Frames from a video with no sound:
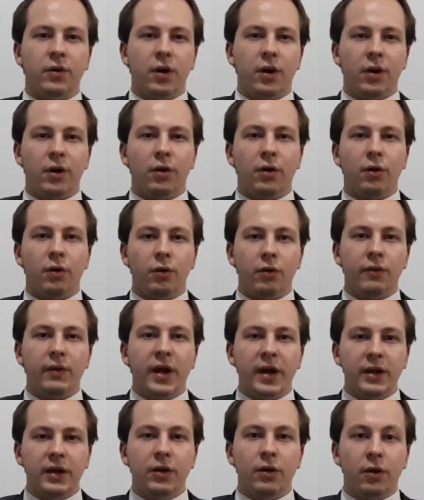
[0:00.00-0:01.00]
are
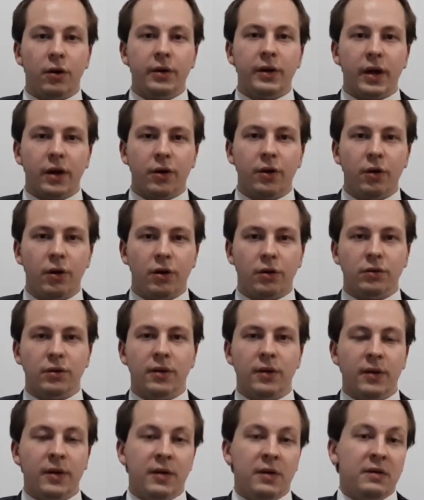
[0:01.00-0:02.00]
already on a
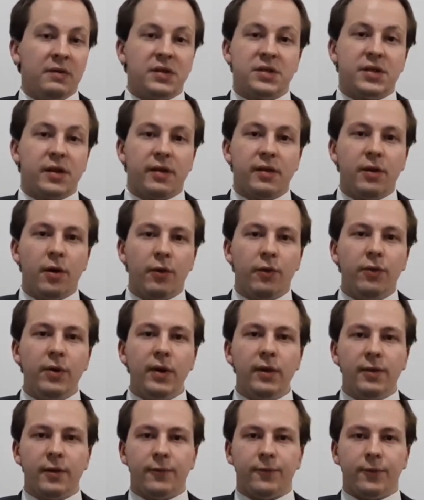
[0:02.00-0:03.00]
call. There's just no
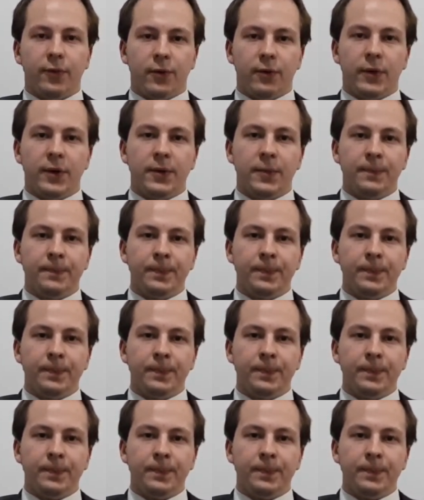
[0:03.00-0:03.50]
reason for it.